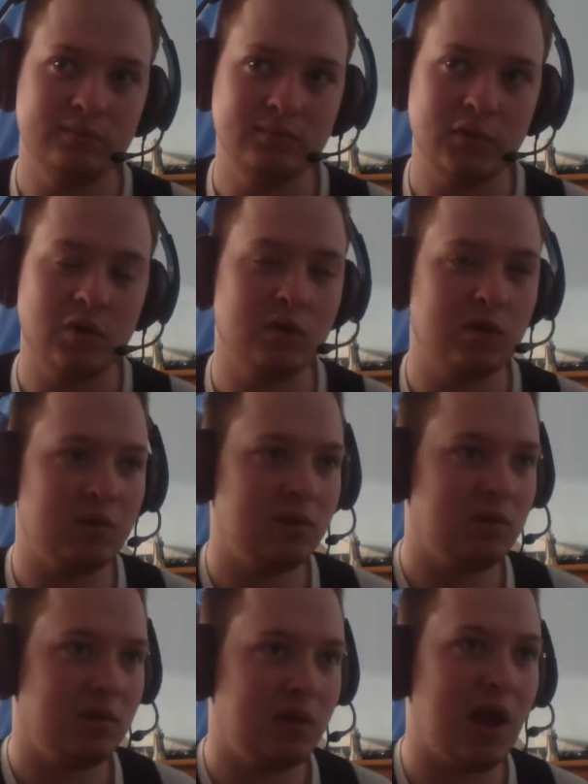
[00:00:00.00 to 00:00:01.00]
Hold on.
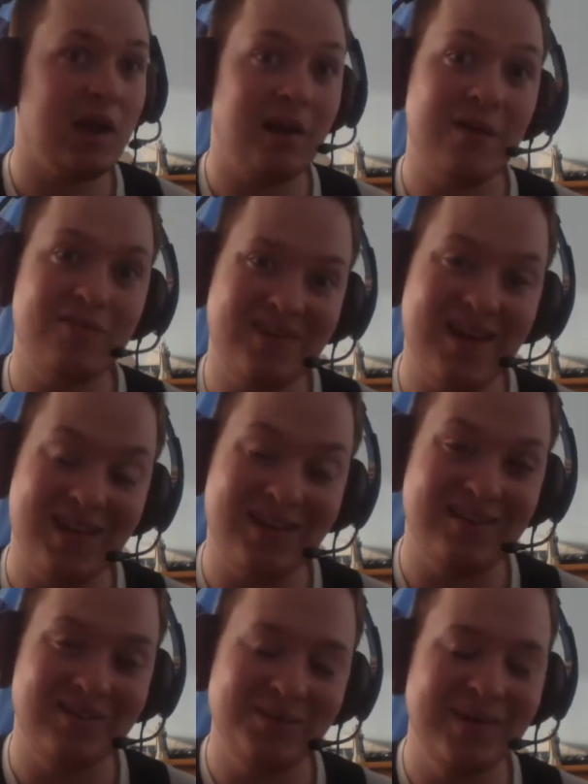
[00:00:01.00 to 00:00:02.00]
Yeah, left
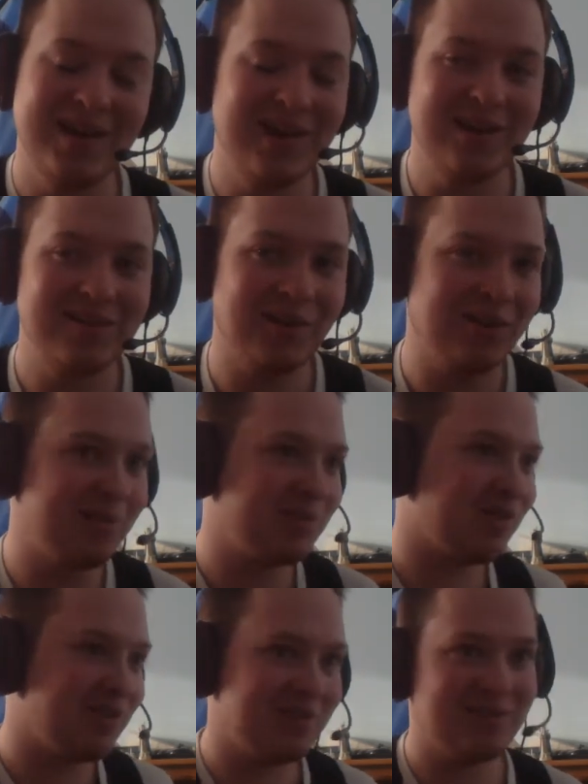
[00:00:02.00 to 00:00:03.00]
side of him. Sorry, I'm
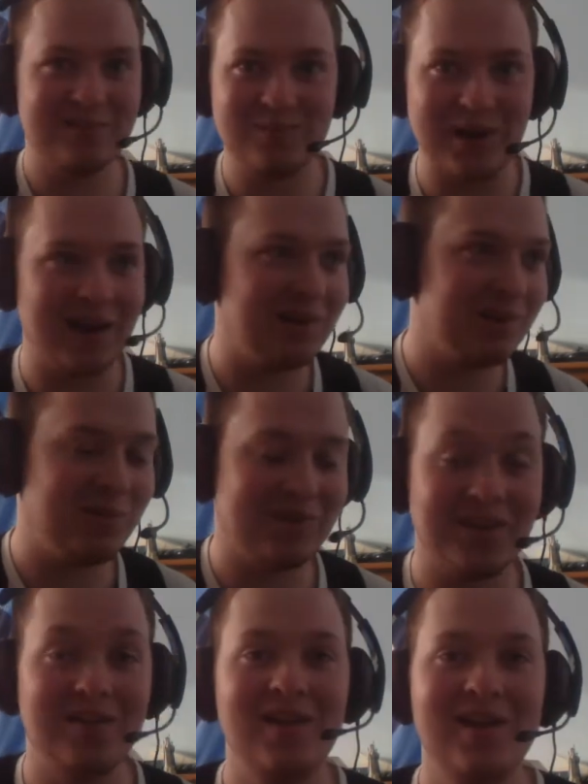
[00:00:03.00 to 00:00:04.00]
just angling
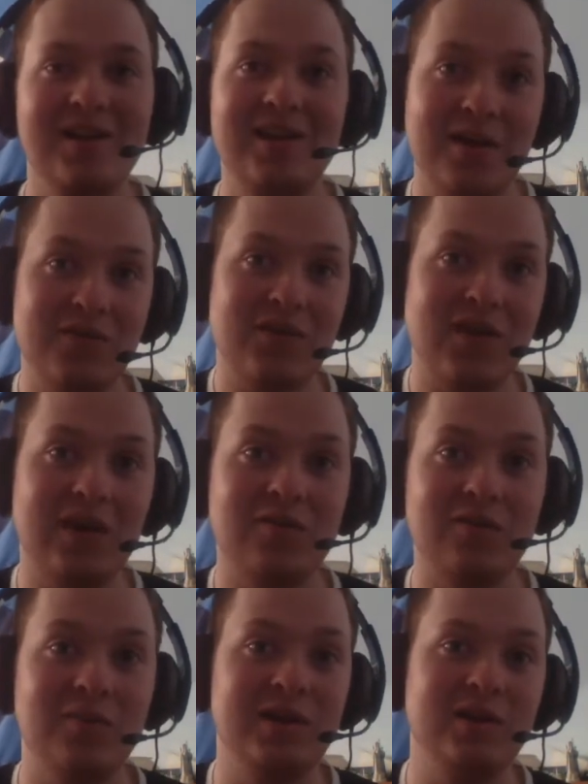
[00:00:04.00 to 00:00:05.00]
myself. Left side
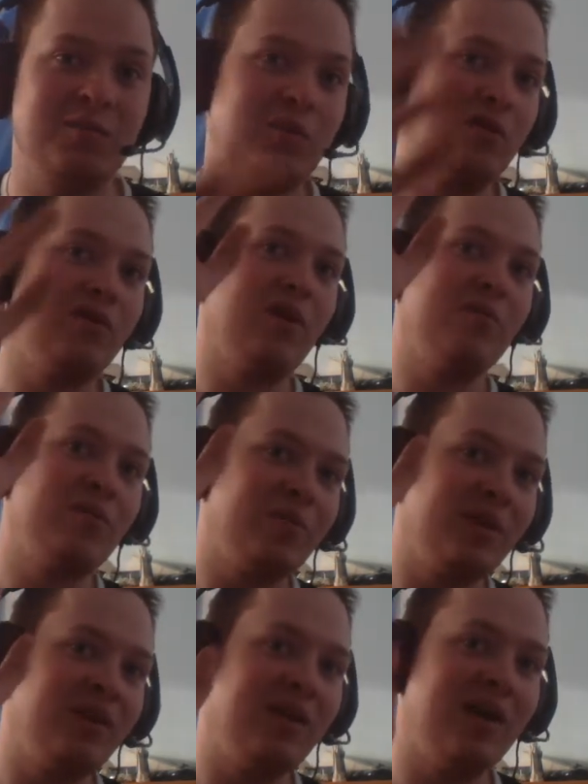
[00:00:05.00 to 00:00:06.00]
of him, and he put his arms
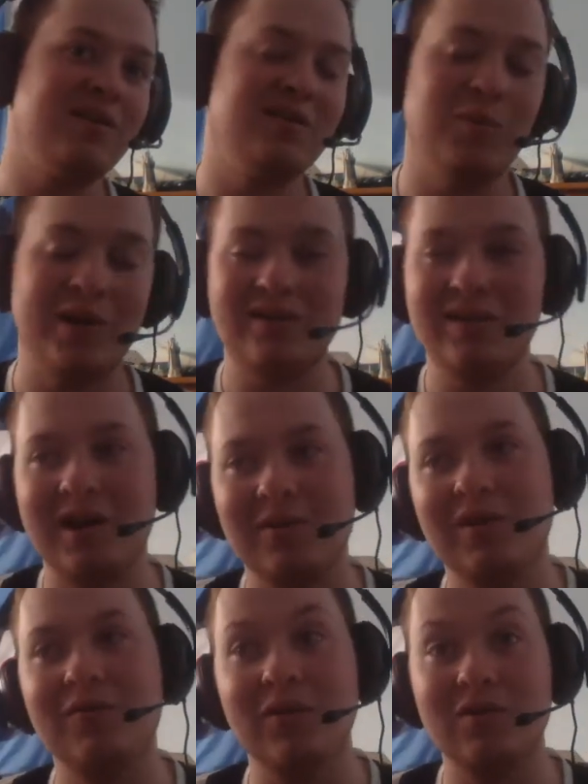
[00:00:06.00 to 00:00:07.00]
up like that. He went
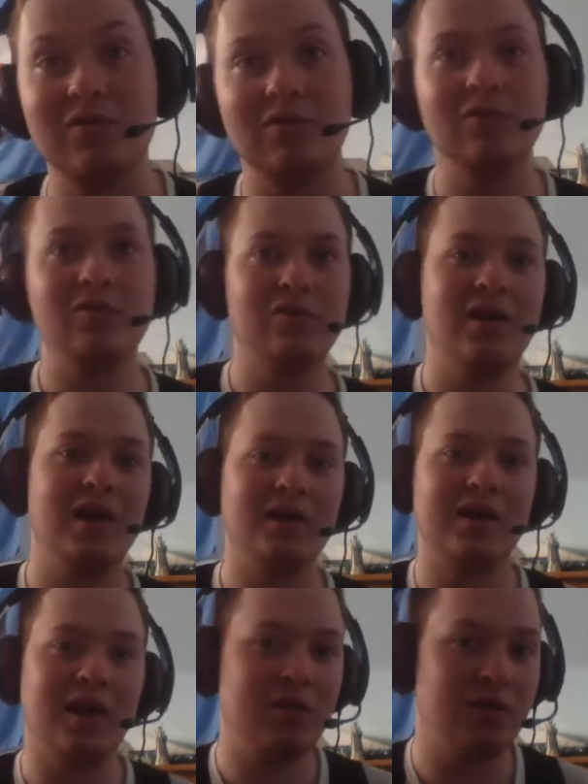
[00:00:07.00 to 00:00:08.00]
down. If he'd stood
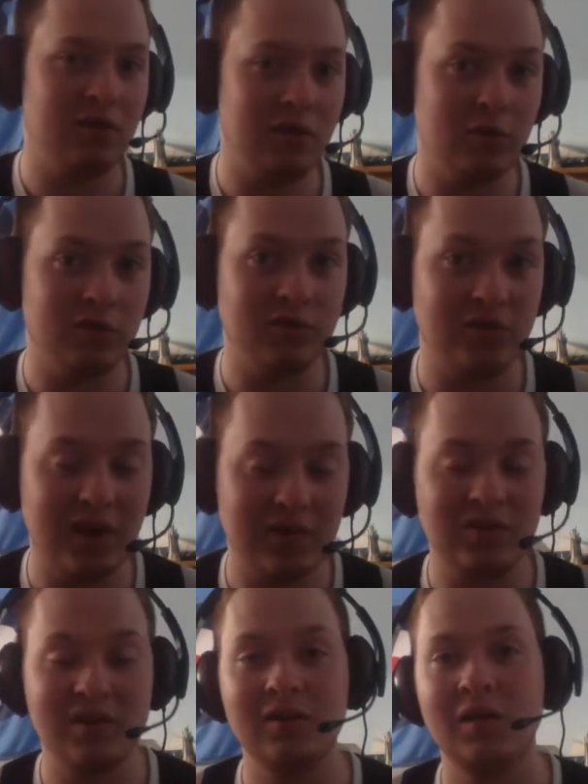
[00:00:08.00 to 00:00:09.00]
standing, I think he would have
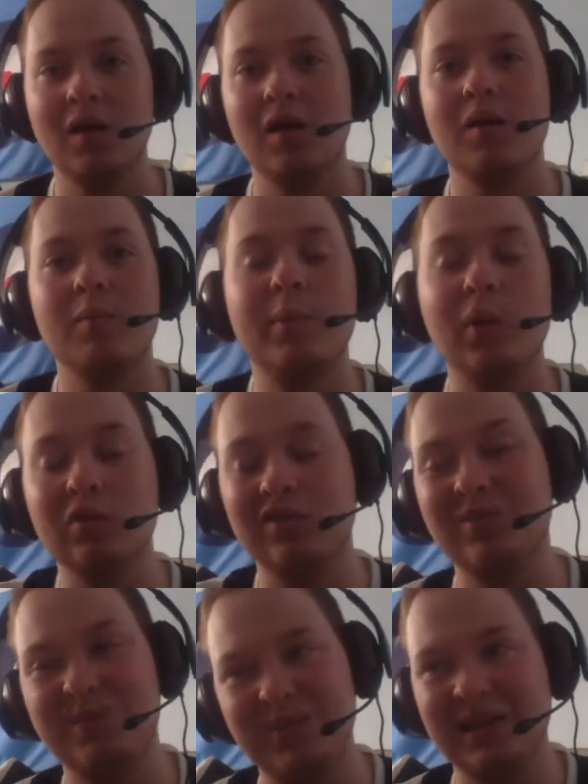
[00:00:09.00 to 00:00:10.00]
saved it,
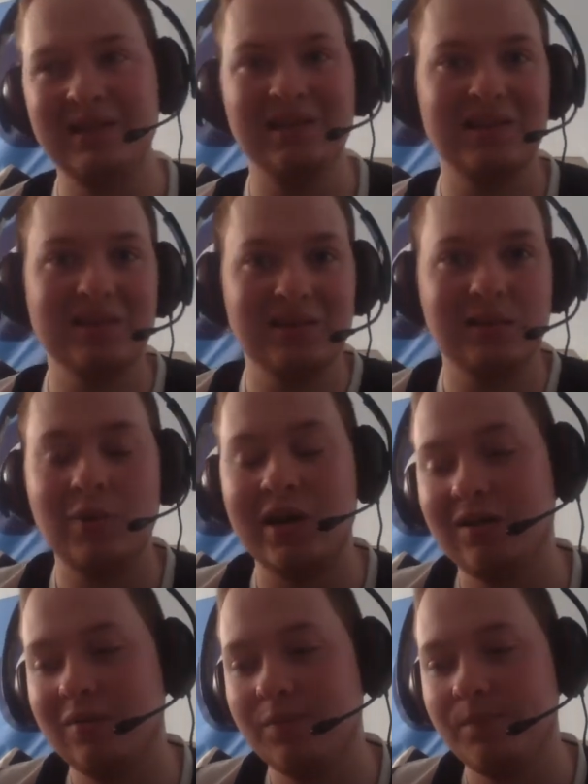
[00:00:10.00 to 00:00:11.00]
but he didn't.
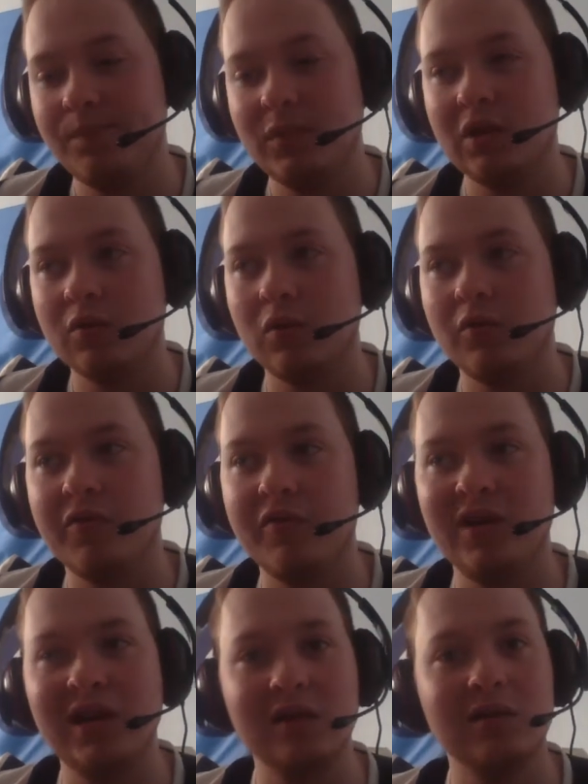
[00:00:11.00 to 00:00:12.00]
He sort of
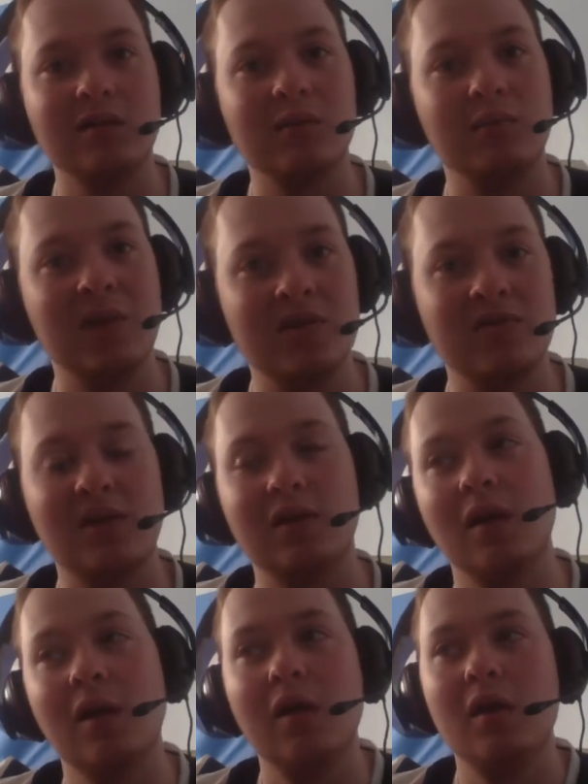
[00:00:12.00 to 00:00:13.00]
kneeled, missed
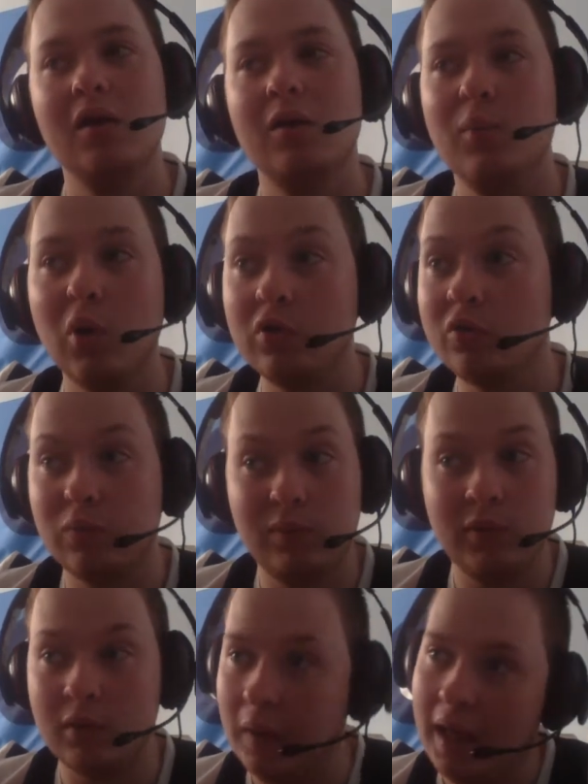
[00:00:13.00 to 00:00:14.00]
it. But
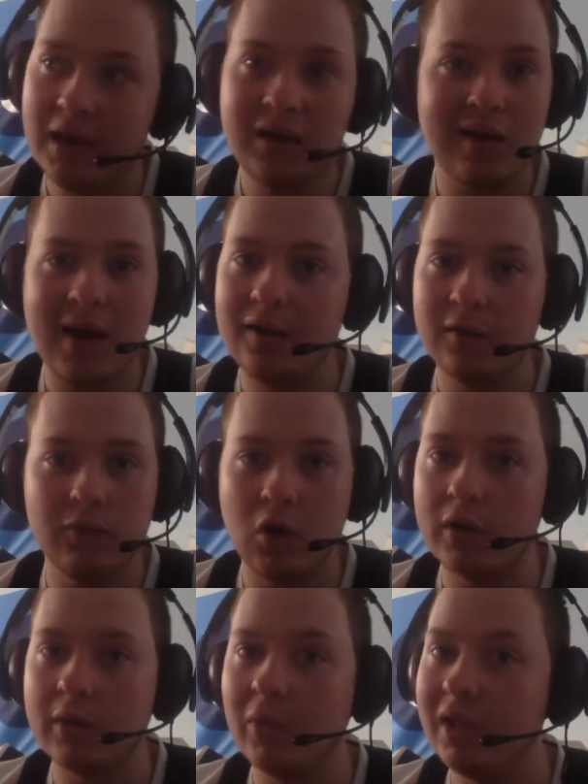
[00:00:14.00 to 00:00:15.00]
you know, any kind of
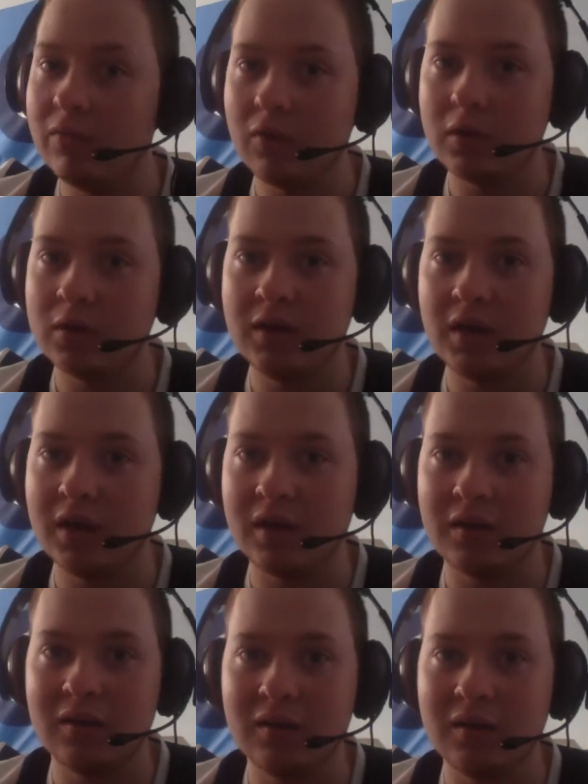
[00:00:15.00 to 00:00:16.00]
luck, and we'll fucking take it.